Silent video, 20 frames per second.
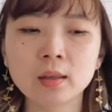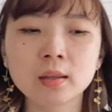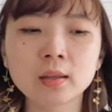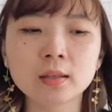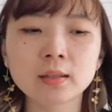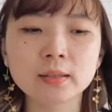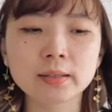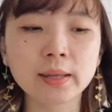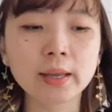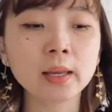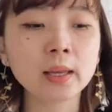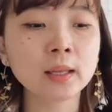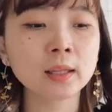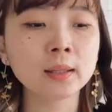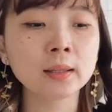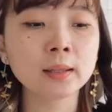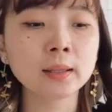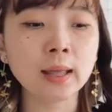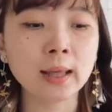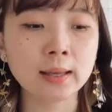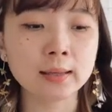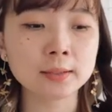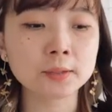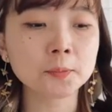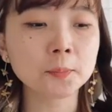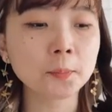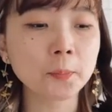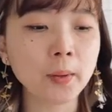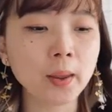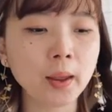Second
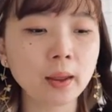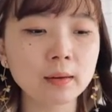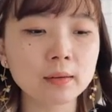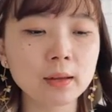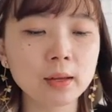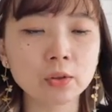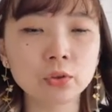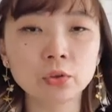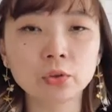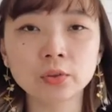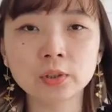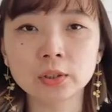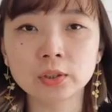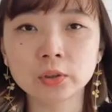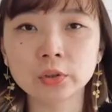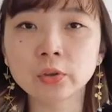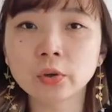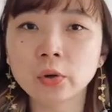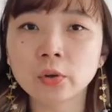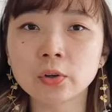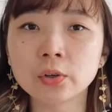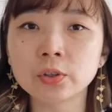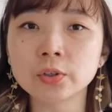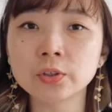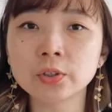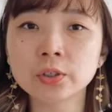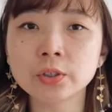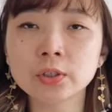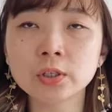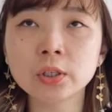aspect that you need to
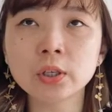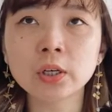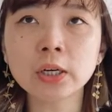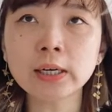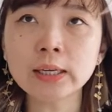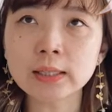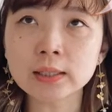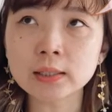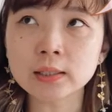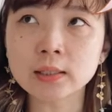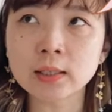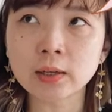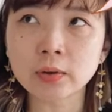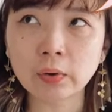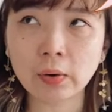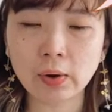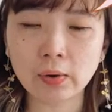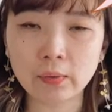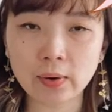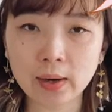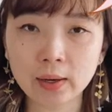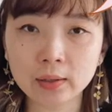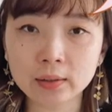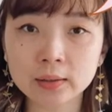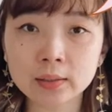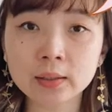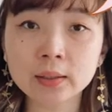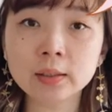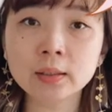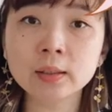consider is the
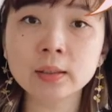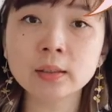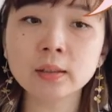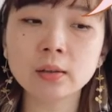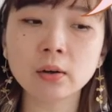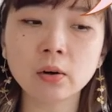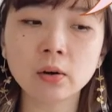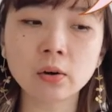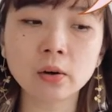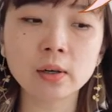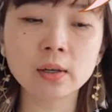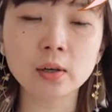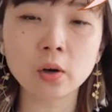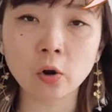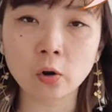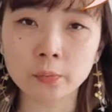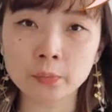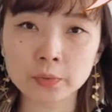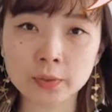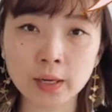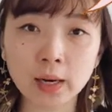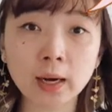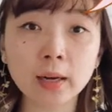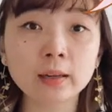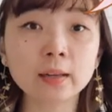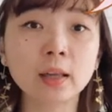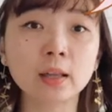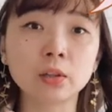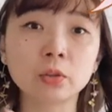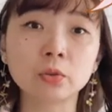character or the object
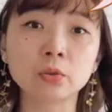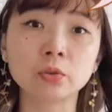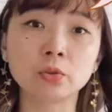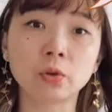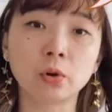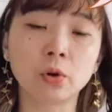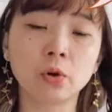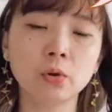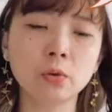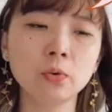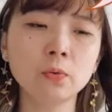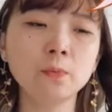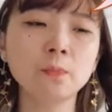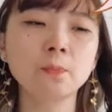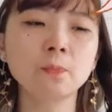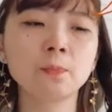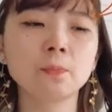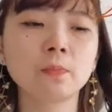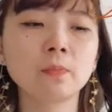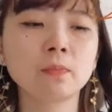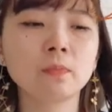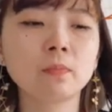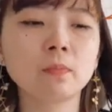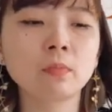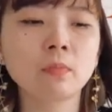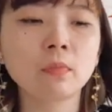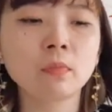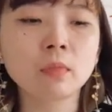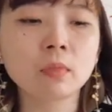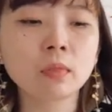that you draw.
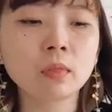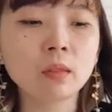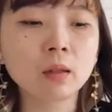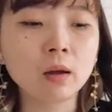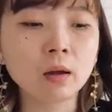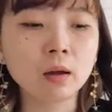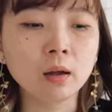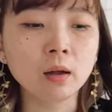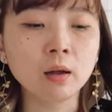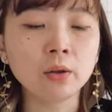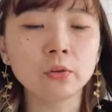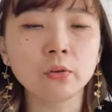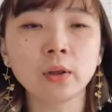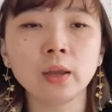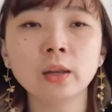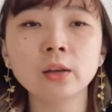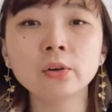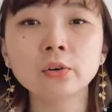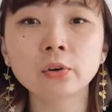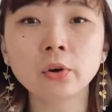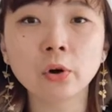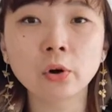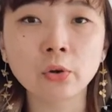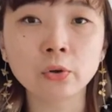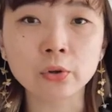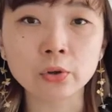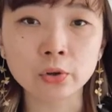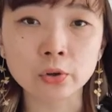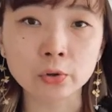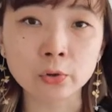You can draw
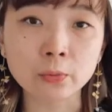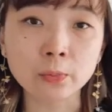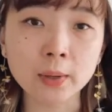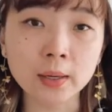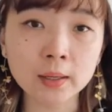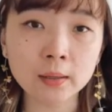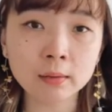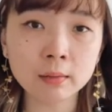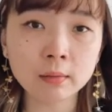human.